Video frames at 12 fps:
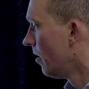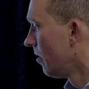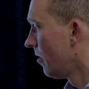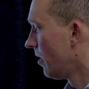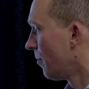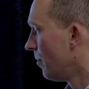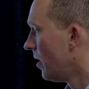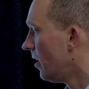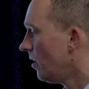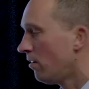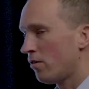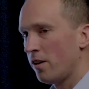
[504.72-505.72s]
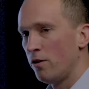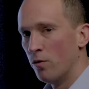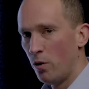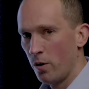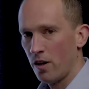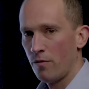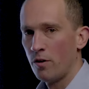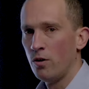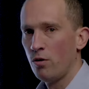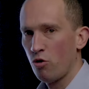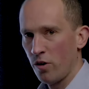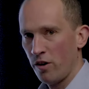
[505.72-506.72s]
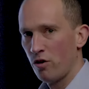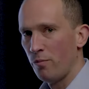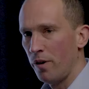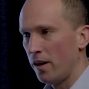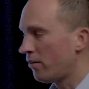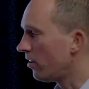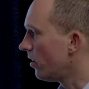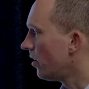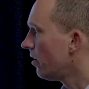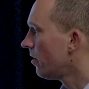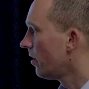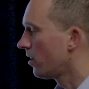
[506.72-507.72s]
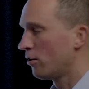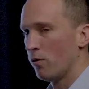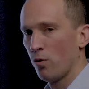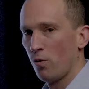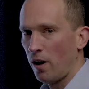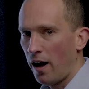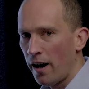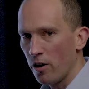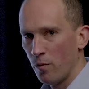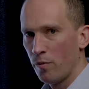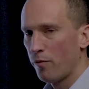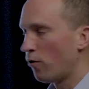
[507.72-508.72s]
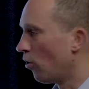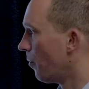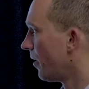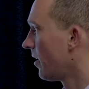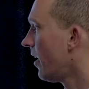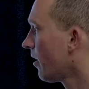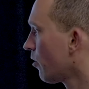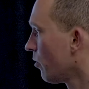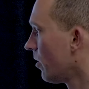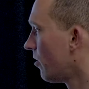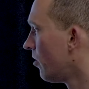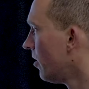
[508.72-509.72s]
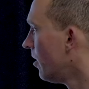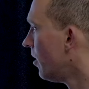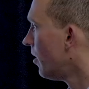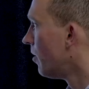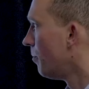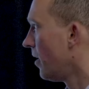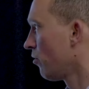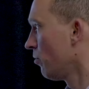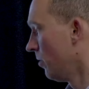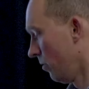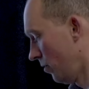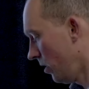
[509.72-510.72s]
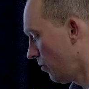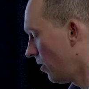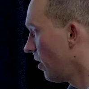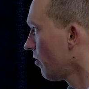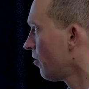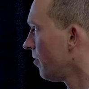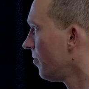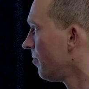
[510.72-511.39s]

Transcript: So that means that you always have a good traceability and can always rely on performing an accurate measurement of heat flux.